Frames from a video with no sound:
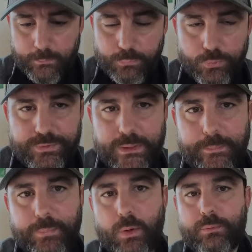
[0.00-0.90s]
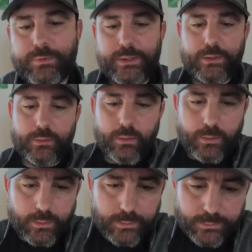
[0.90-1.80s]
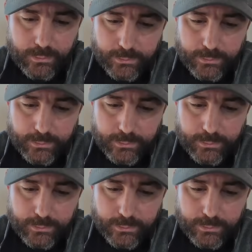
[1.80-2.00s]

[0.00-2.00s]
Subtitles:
Pulled it up over here on